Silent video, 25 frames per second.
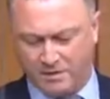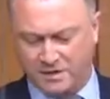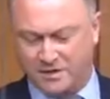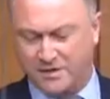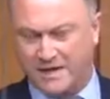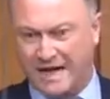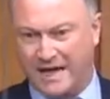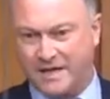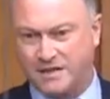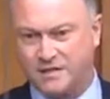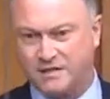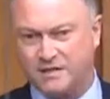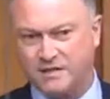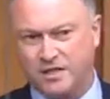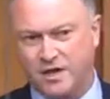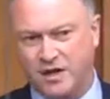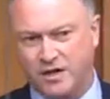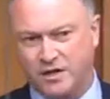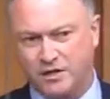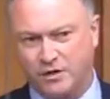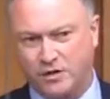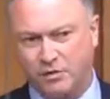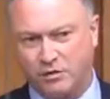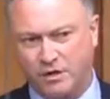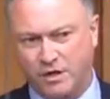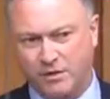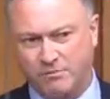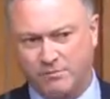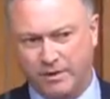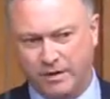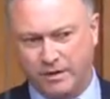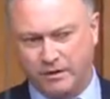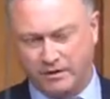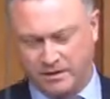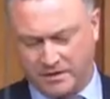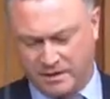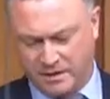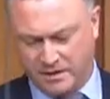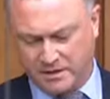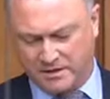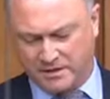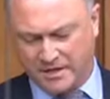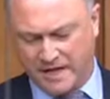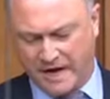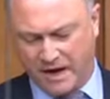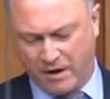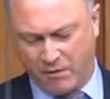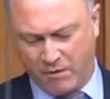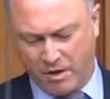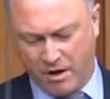stands a newly built
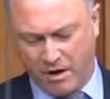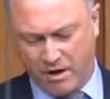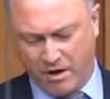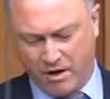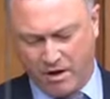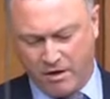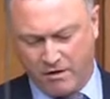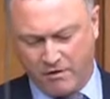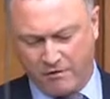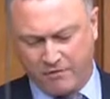tower